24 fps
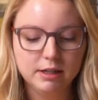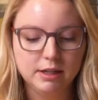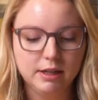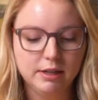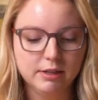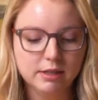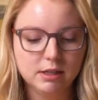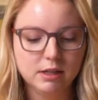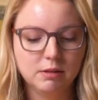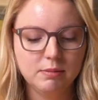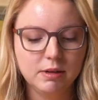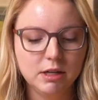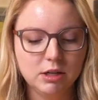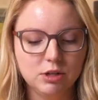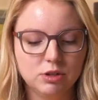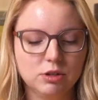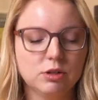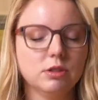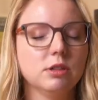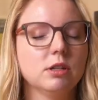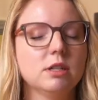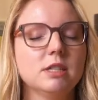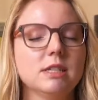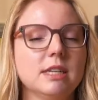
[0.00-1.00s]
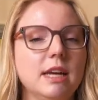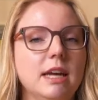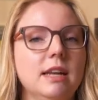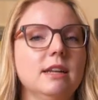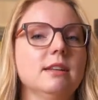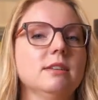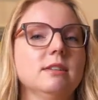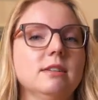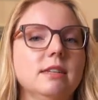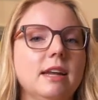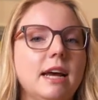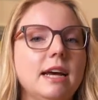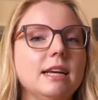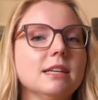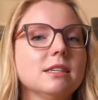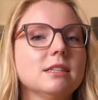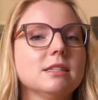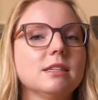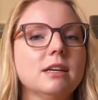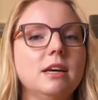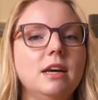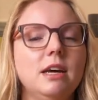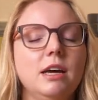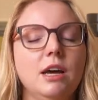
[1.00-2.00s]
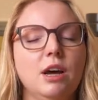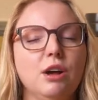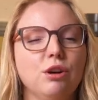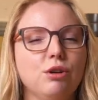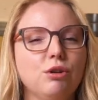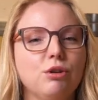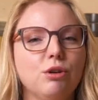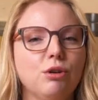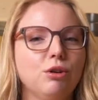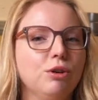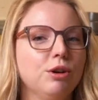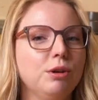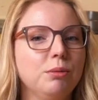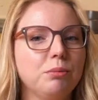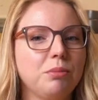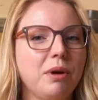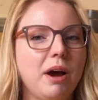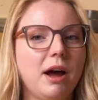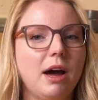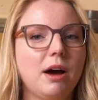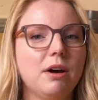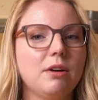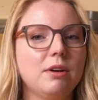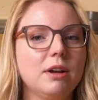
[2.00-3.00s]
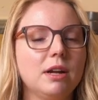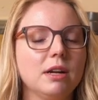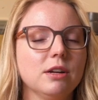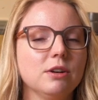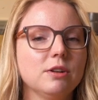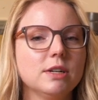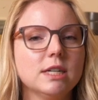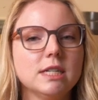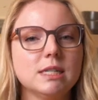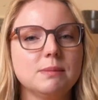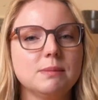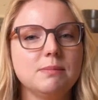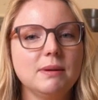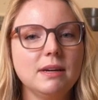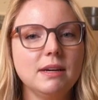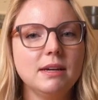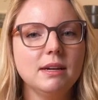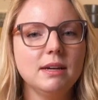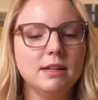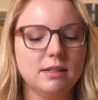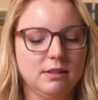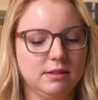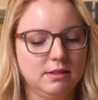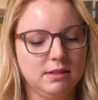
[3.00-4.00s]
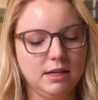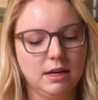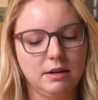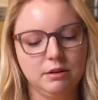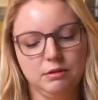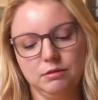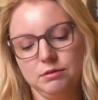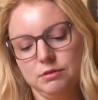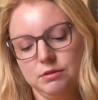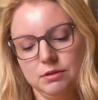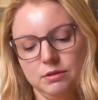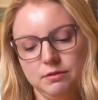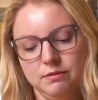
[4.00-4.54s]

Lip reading: and that's gonna make sure the skin is nice and golden brown and crispy instead of